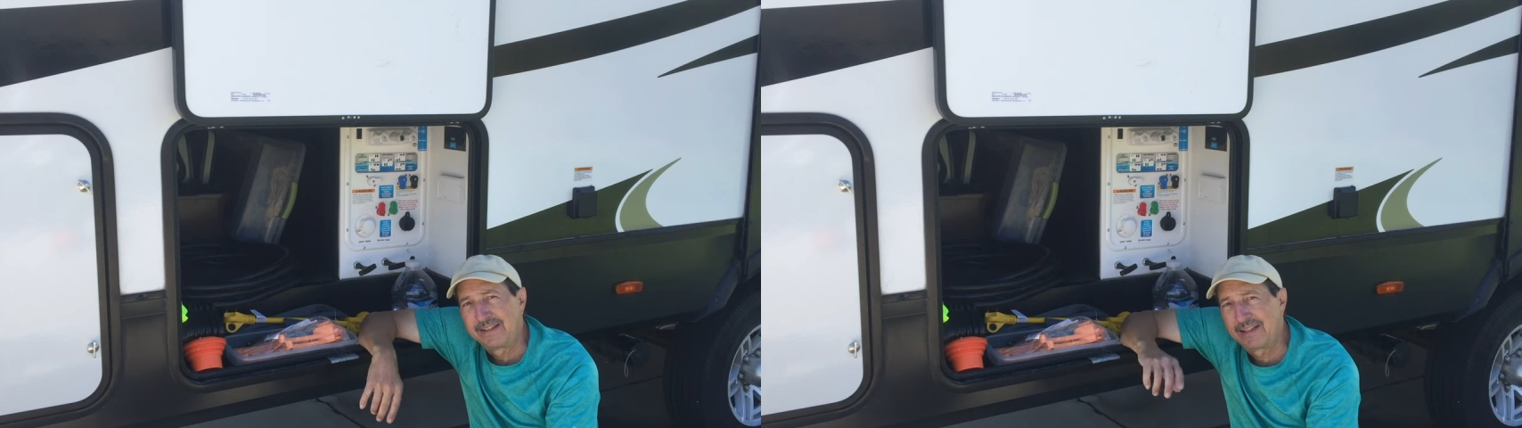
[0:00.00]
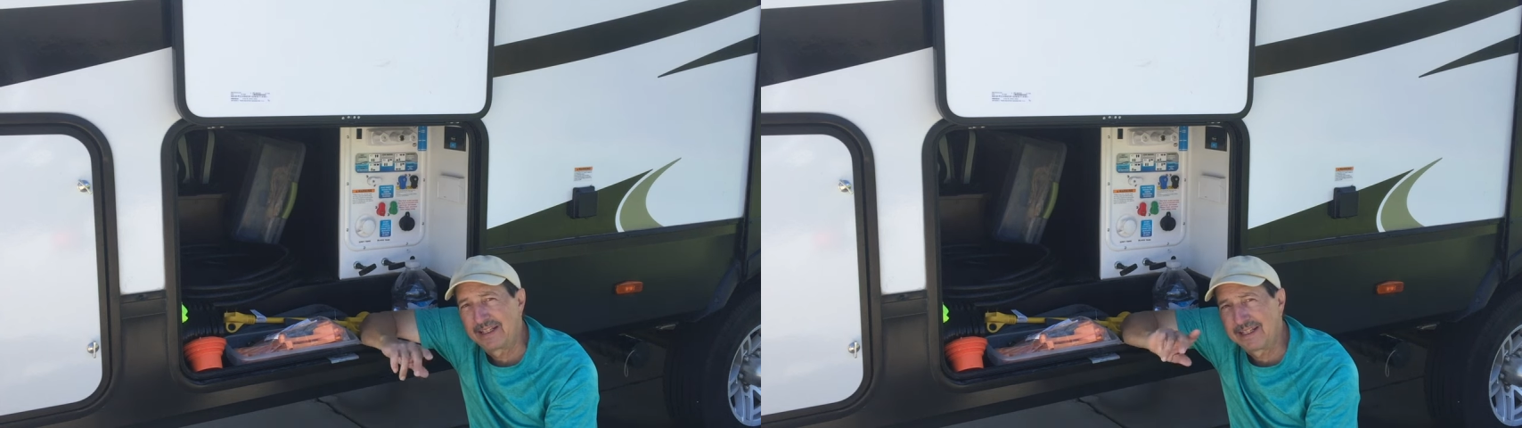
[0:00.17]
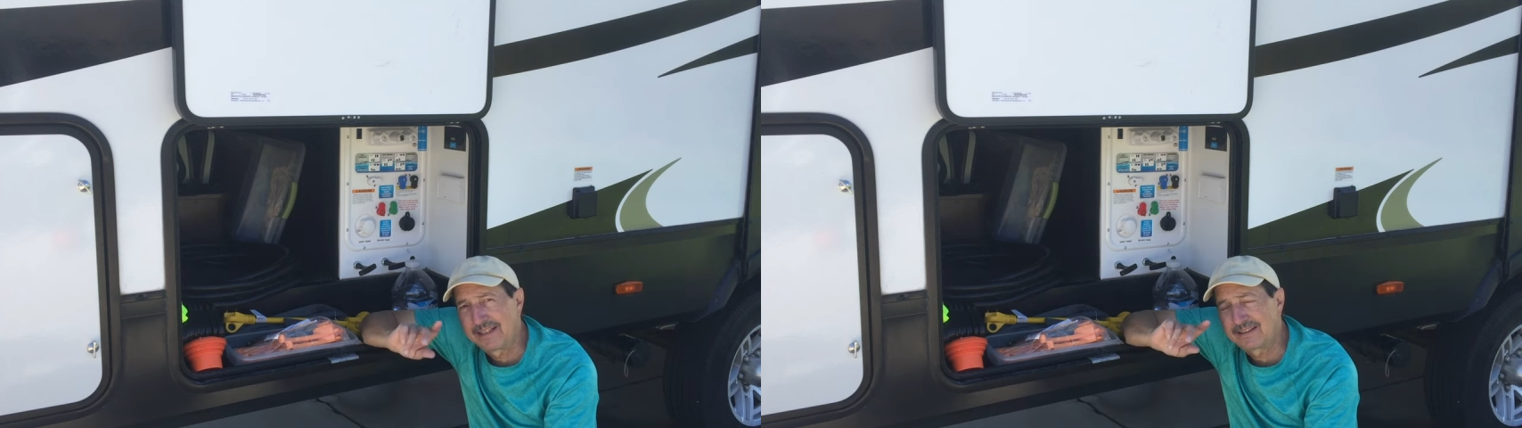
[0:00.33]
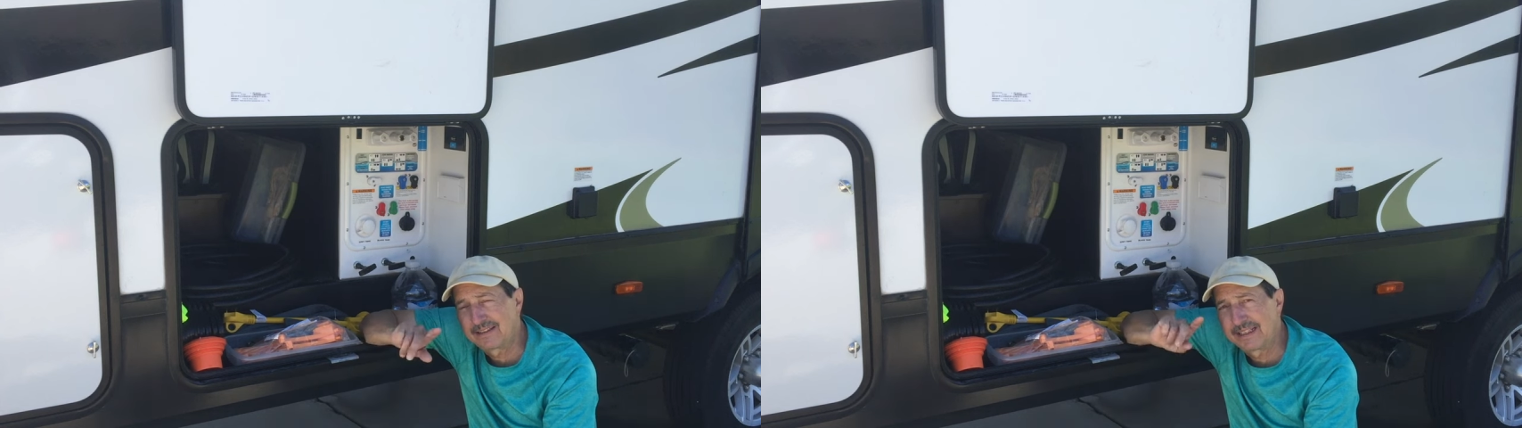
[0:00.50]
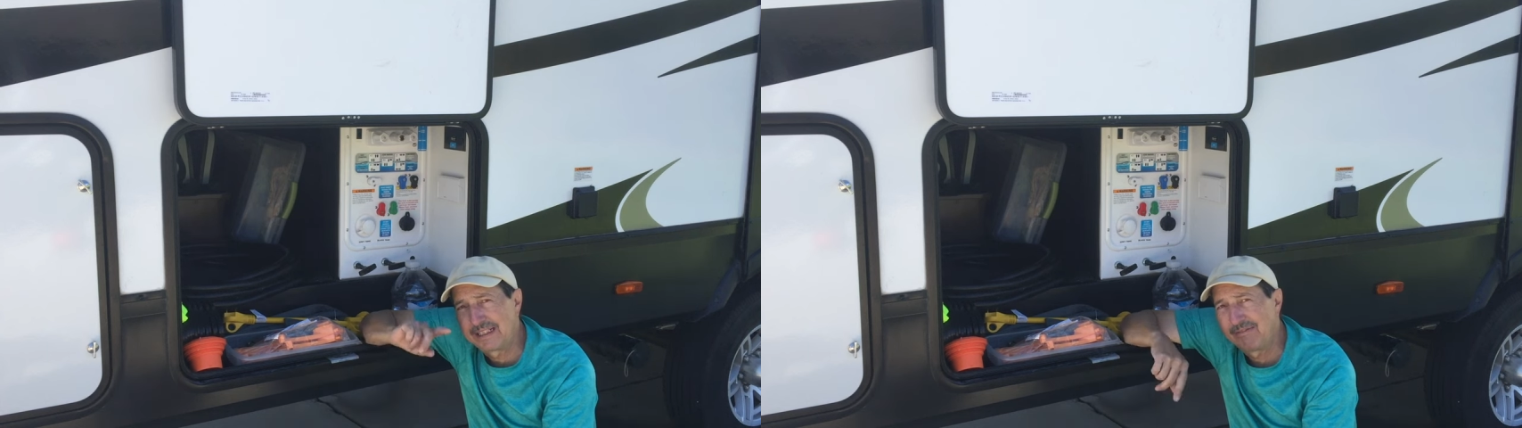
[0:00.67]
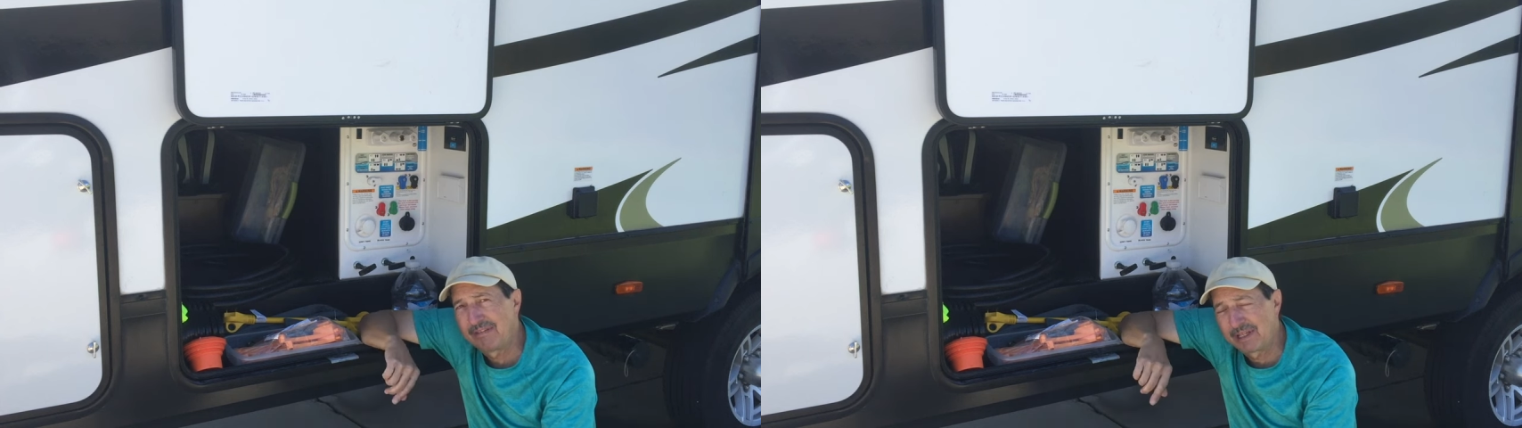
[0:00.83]
They
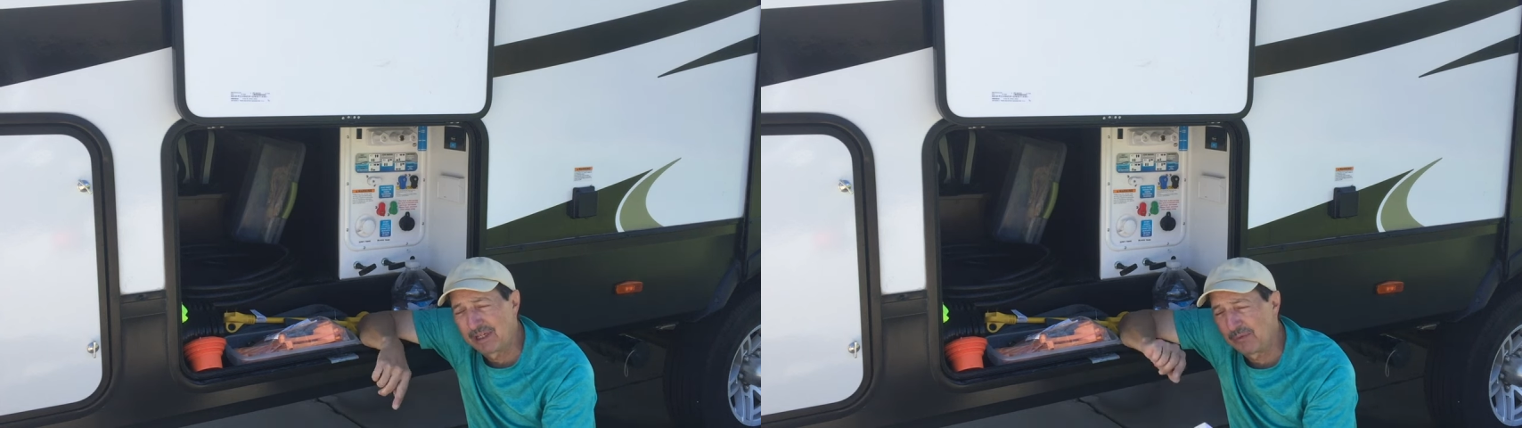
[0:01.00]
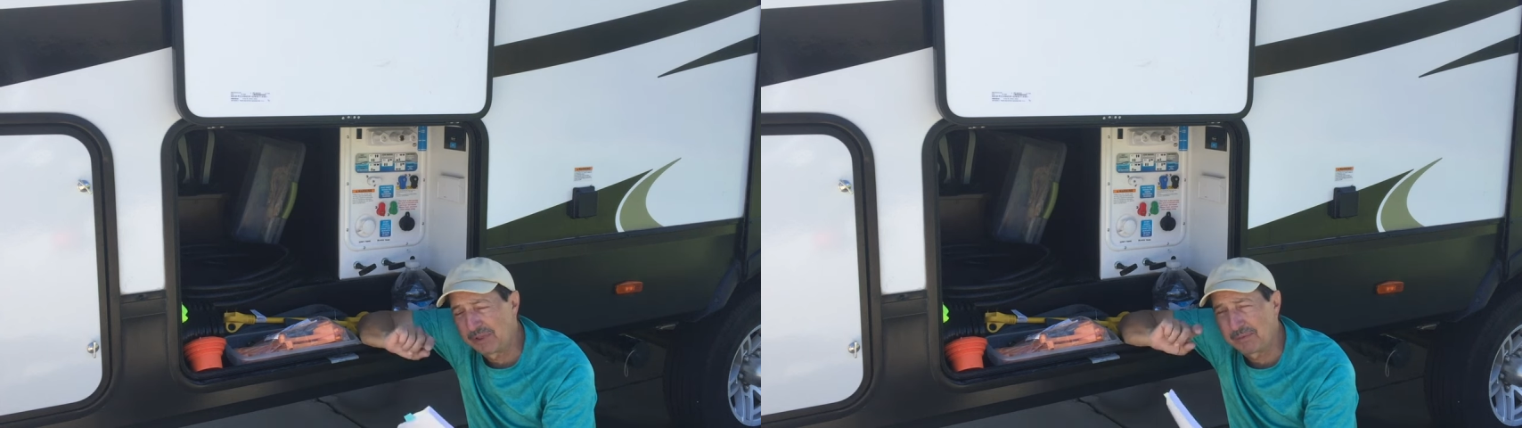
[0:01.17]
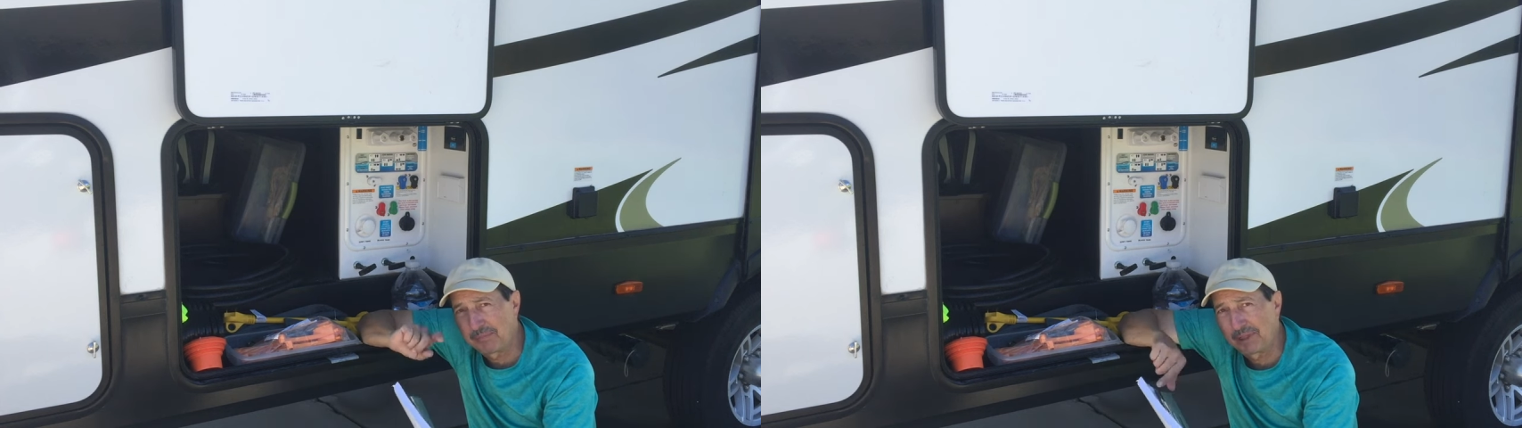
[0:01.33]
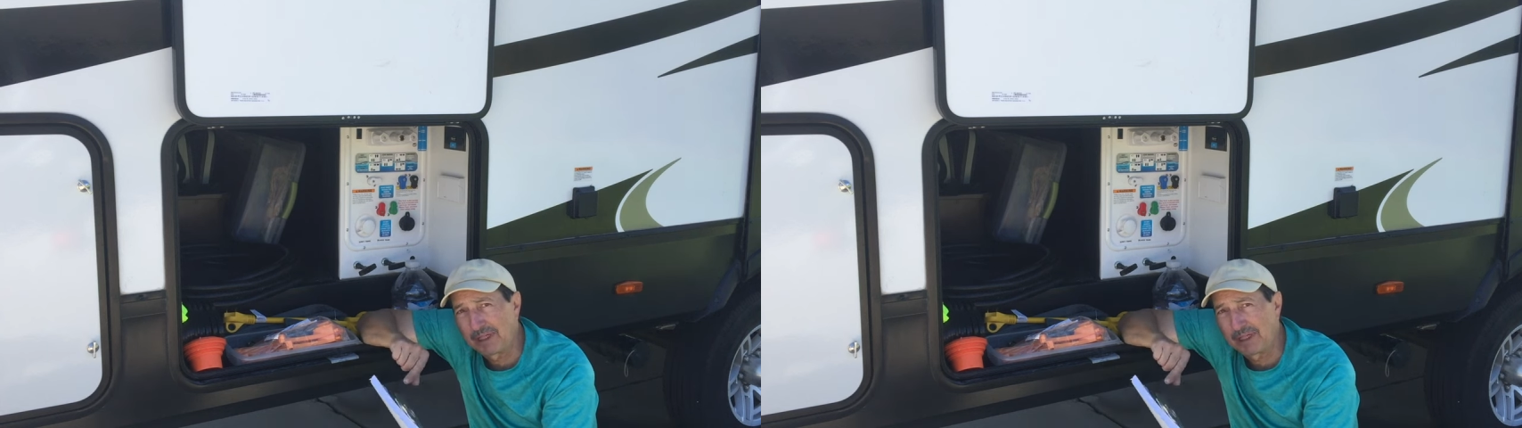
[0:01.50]
claim they went